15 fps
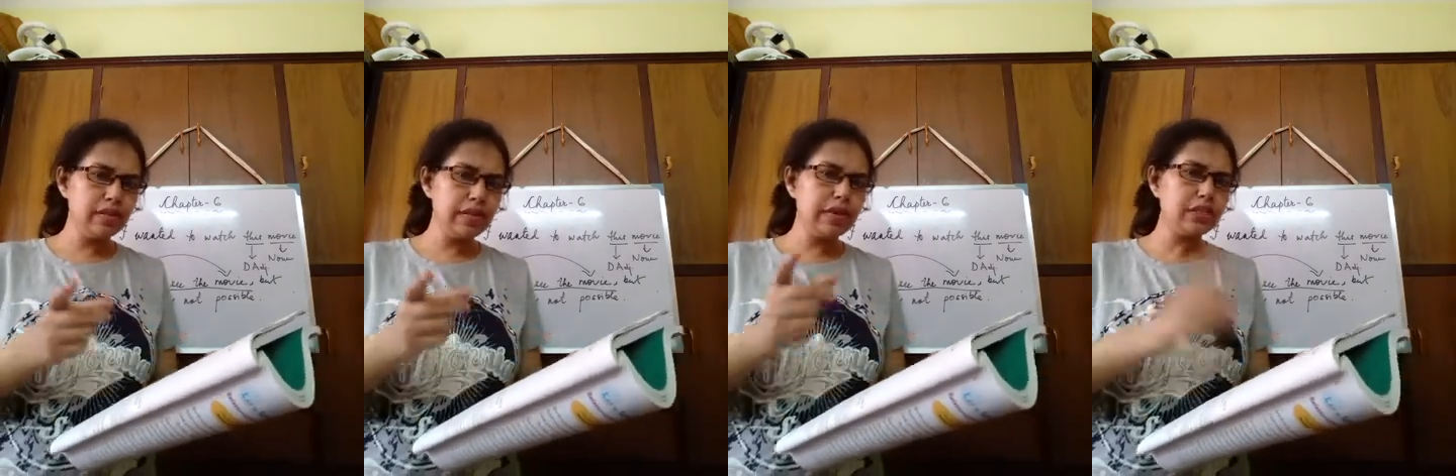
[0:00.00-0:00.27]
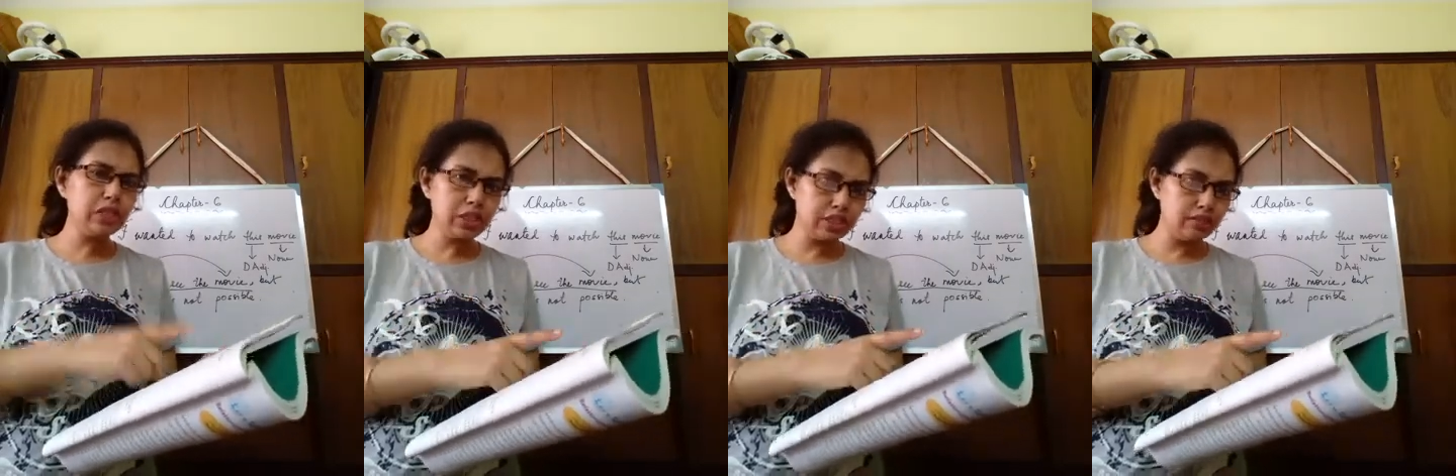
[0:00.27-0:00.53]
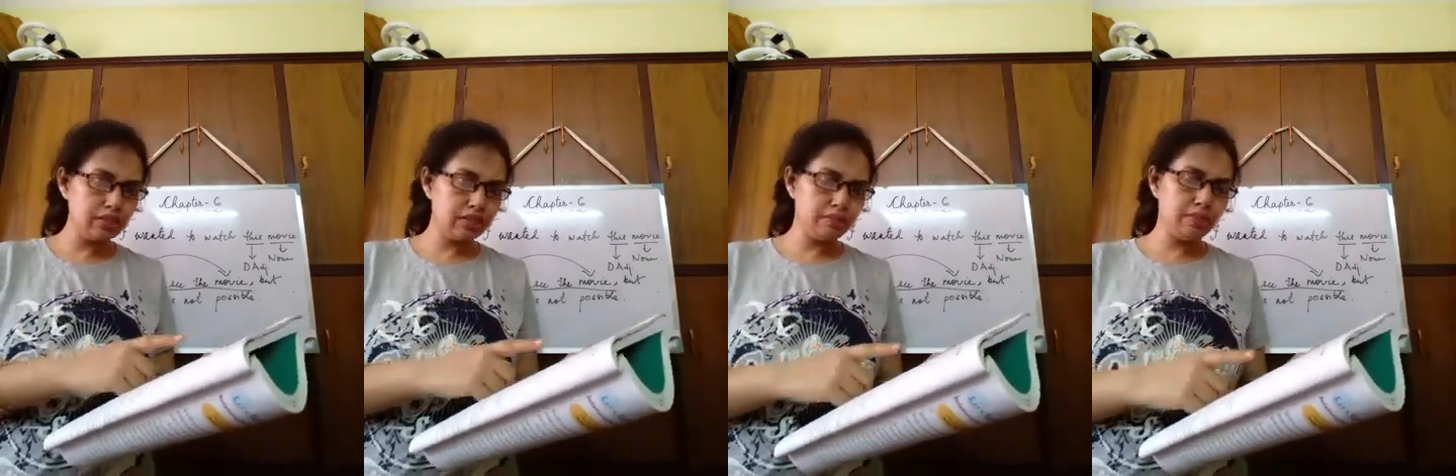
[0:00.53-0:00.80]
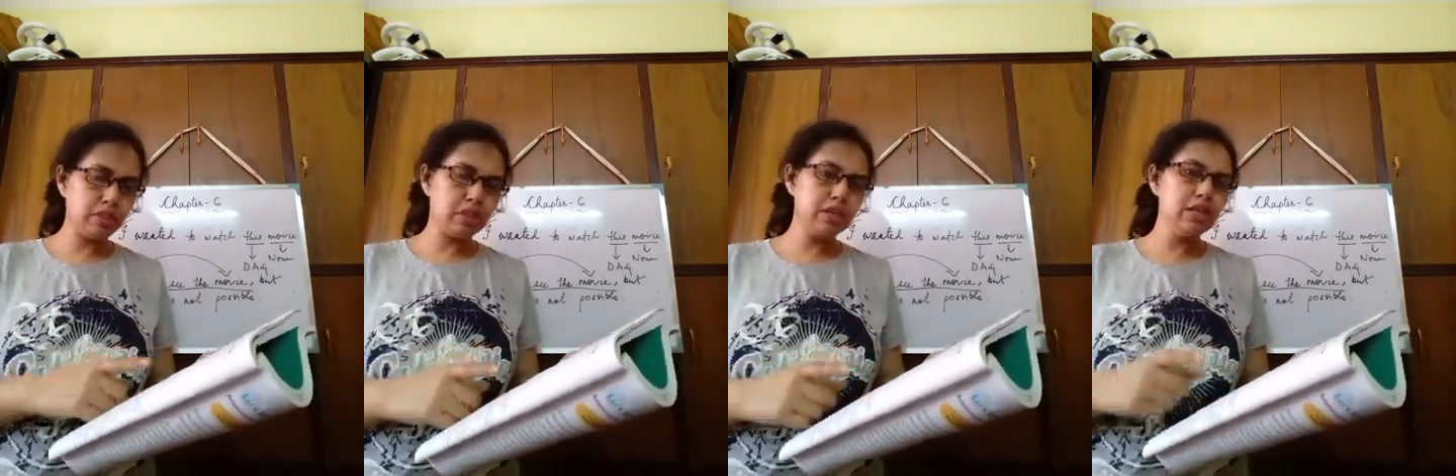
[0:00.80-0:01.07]
adjectives,
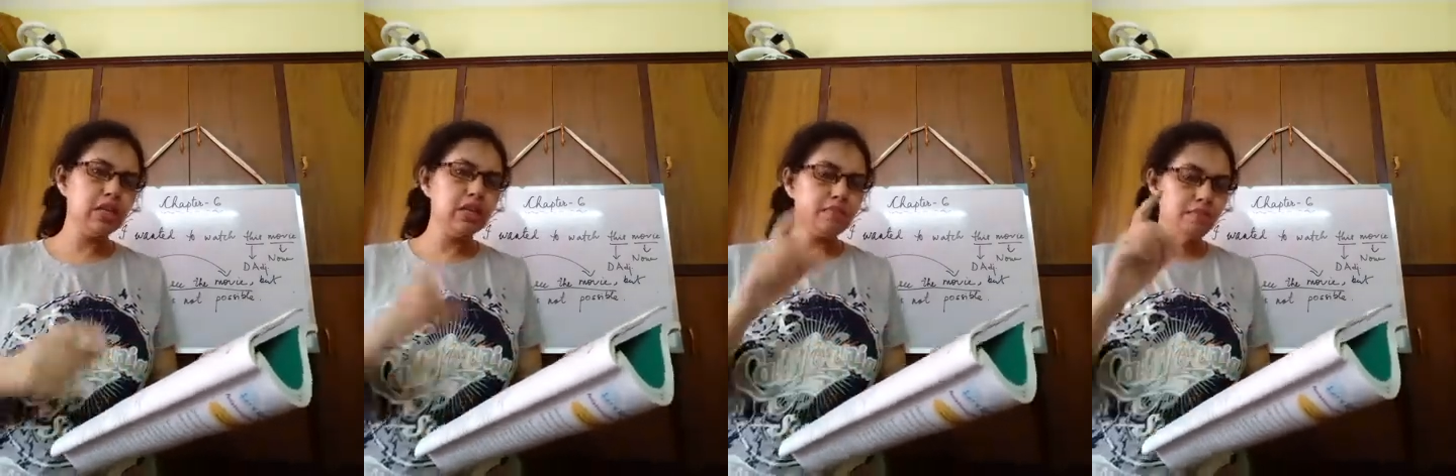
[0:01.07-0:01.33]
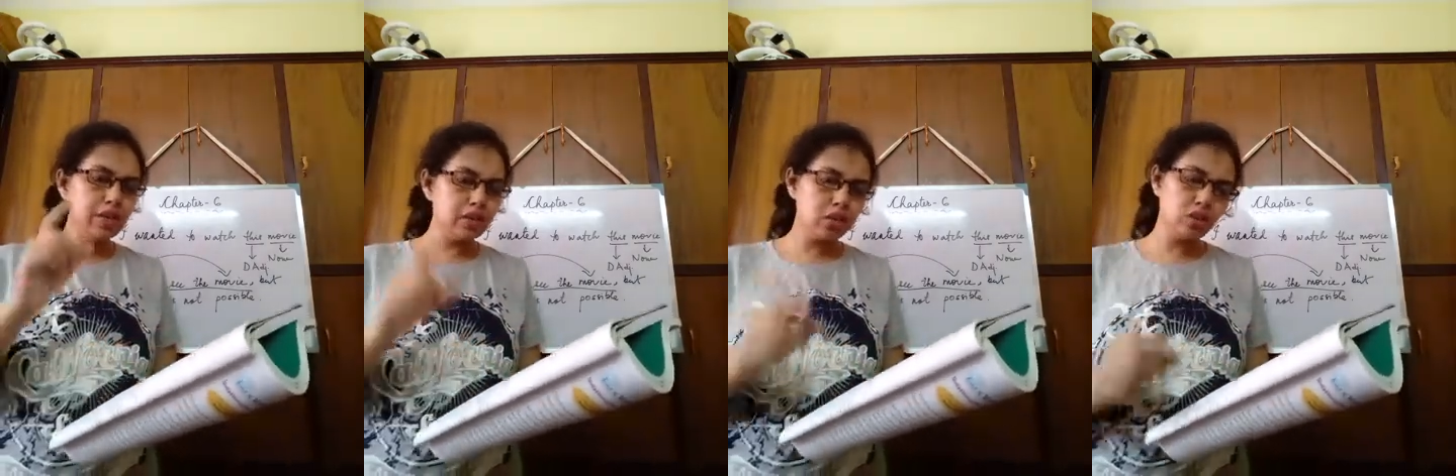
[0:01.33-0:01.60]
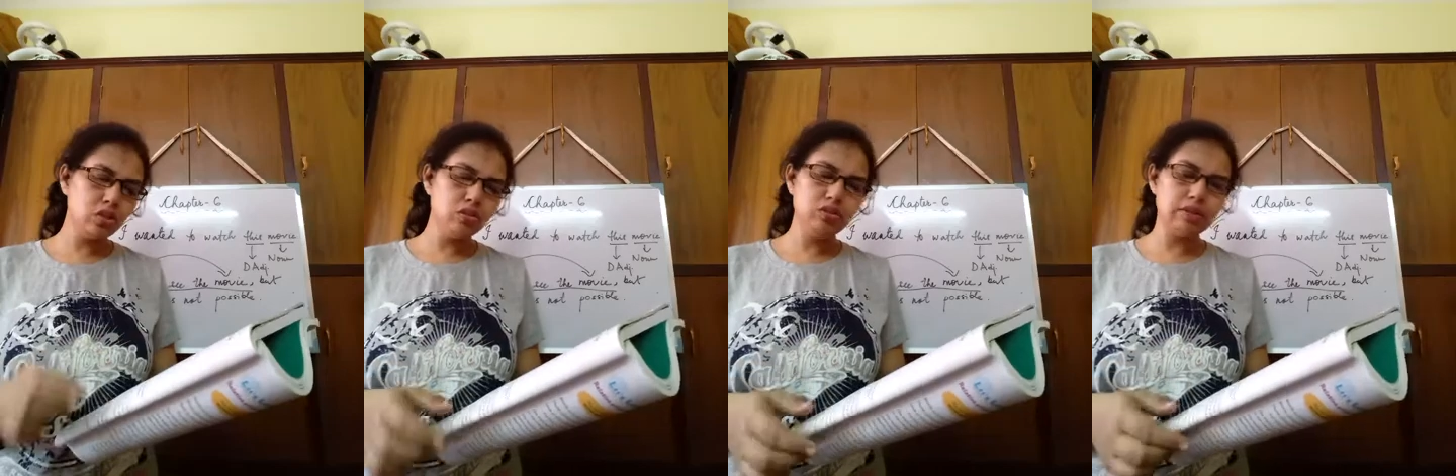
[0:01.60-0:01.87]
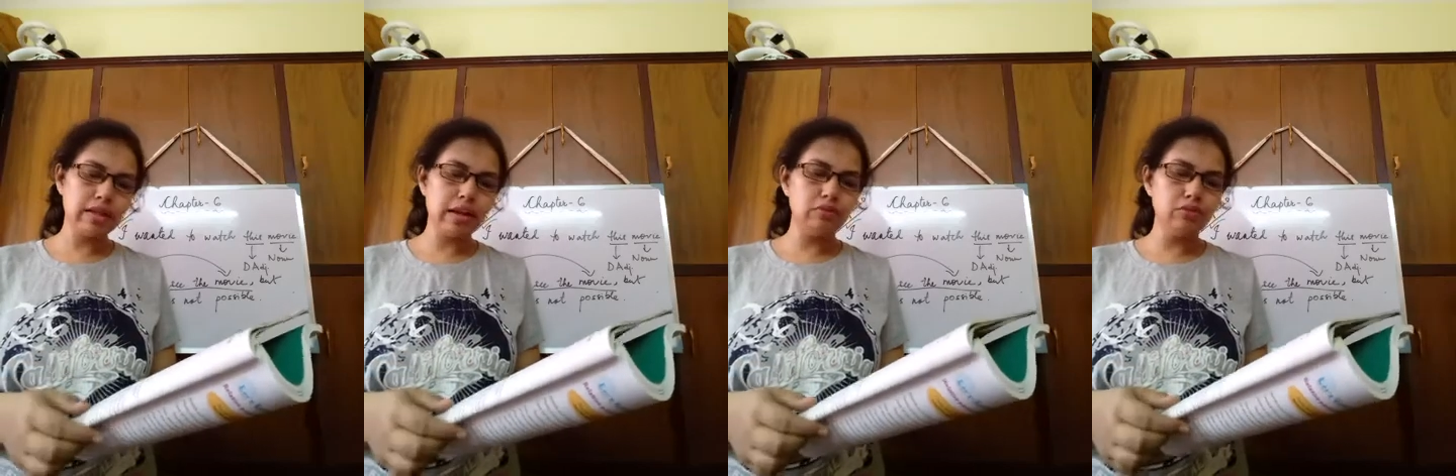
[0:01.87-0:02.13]
especially mention
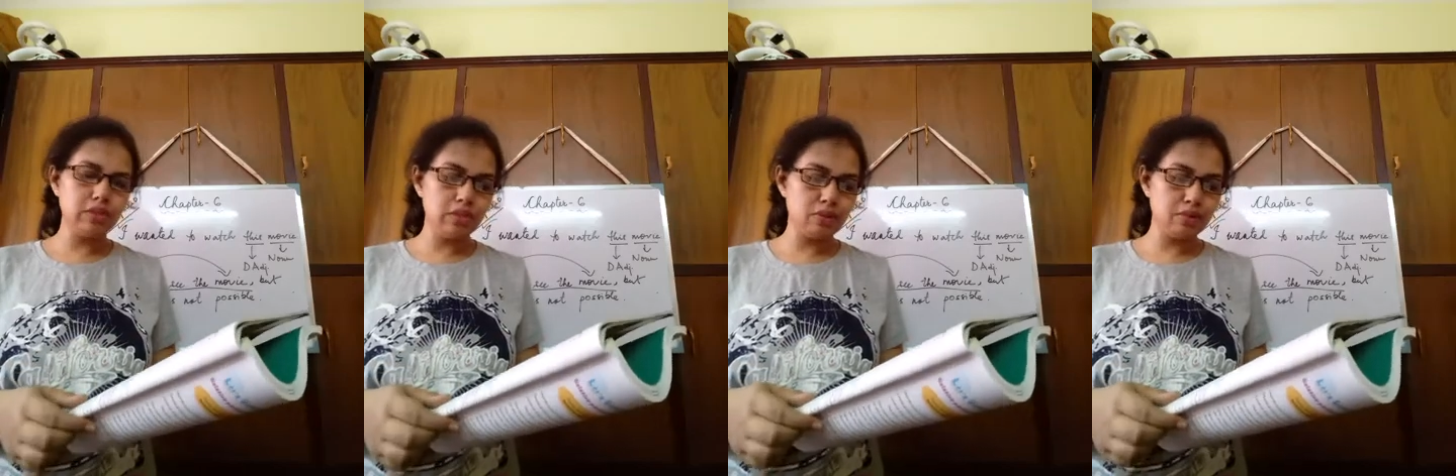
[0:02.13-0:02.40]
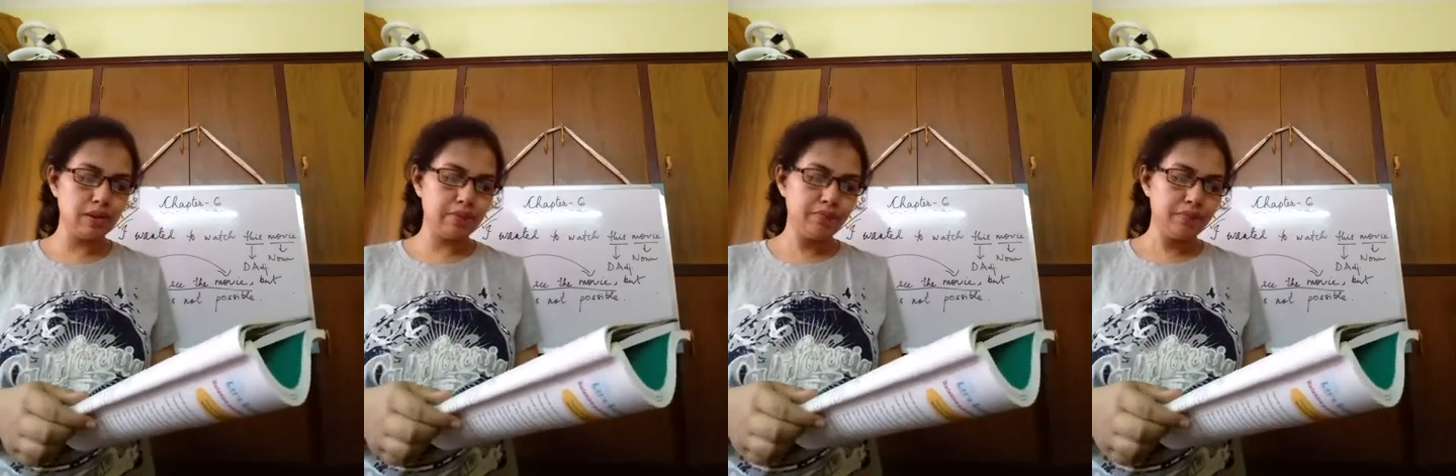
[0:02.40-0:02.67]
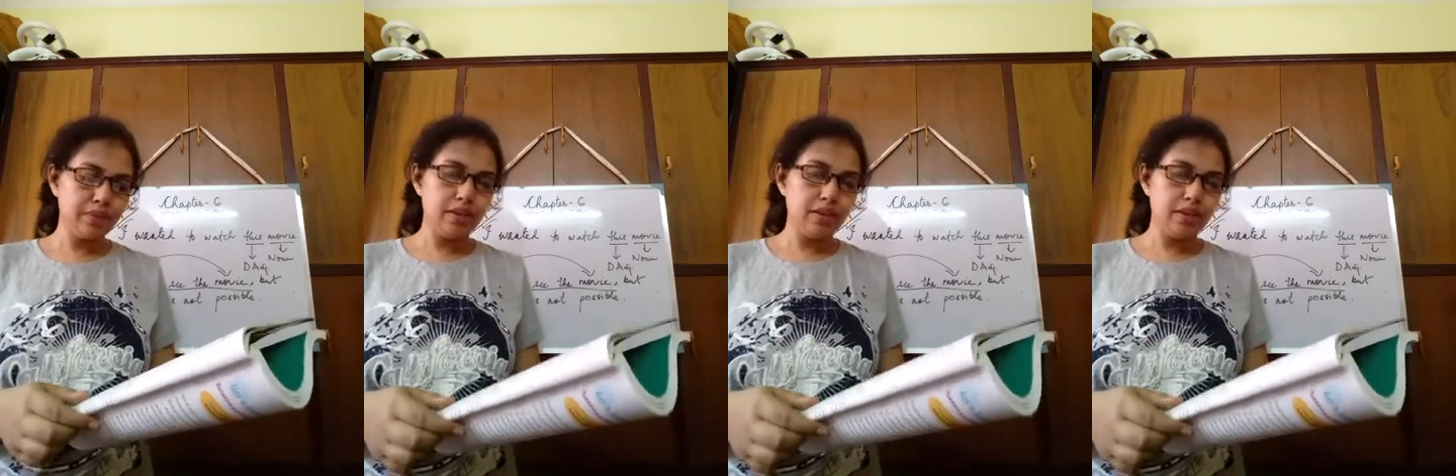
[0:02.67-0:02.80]
those nouns as well.